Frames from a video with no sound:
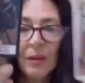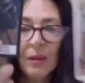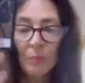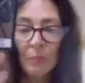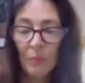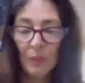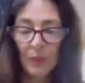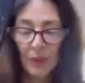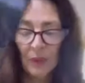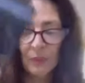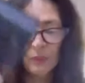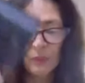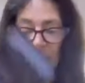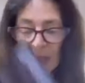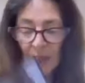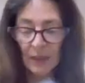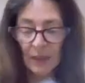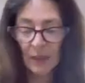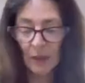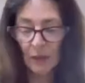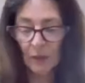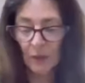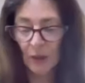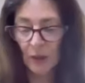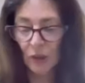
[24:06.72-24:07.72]
but
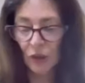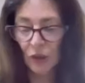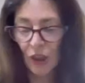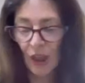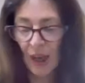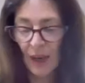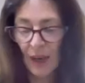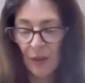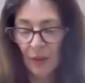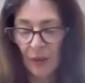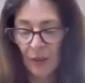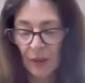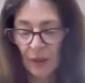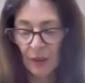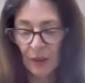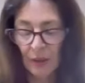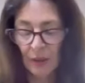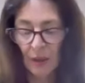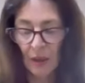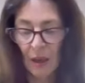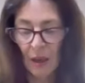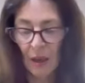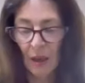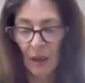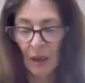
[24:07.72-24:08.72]
Ivanka and Jared.
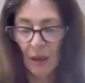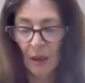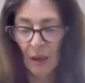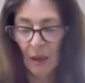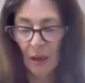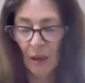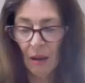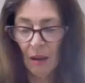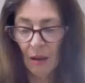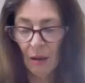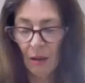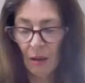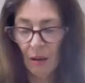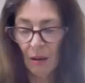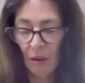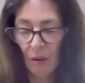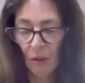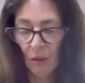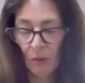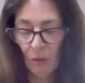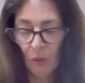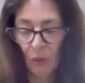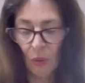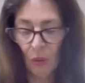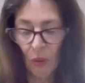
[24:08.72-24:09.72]

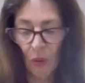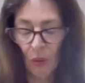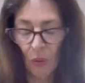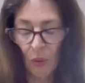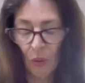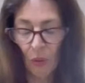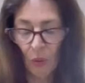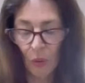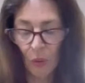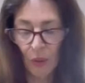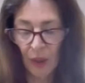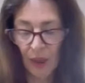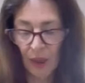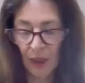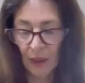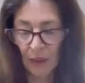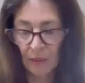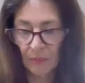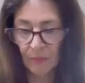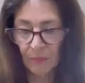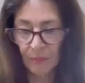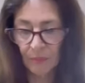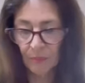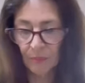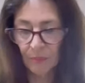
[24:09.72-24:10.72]
Oh, Lordy.
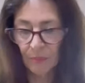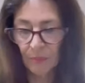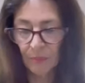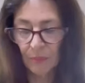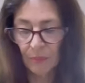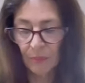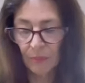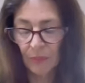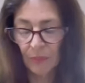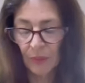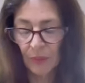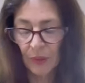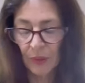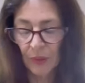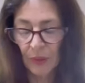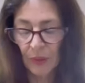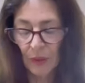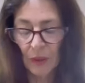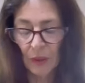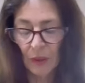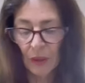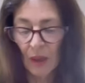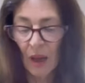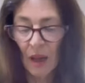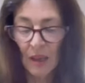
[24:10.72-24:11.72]

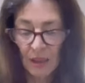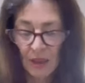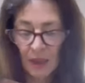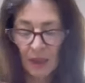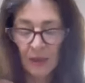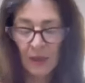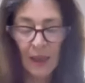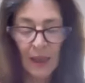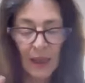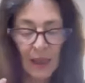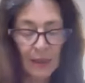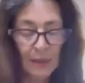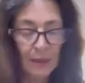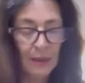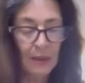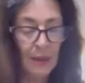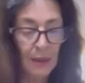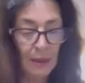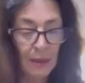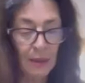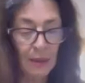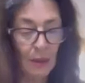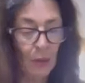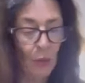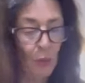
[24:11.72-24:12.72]
I think that
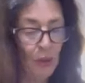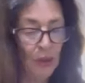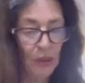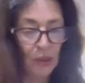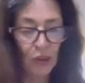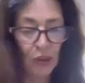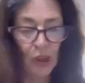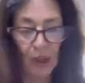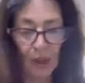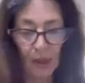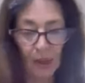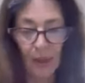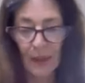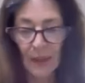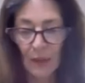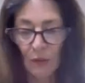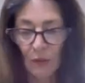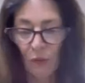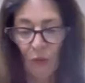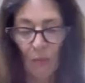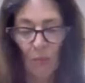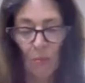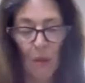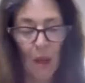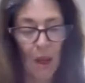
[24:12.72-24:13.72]
answers the question, at least
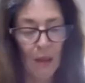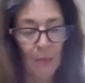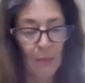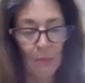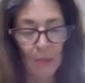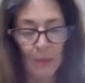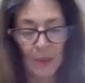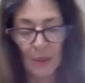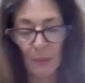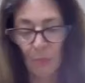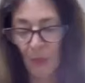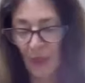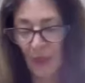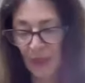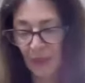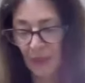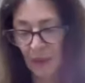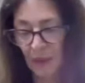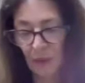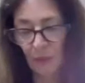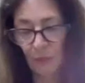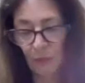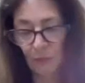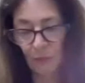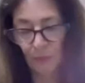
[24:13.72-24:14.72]
from my
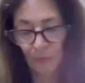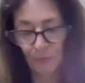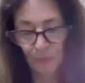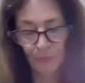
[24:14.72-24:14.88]
perspective.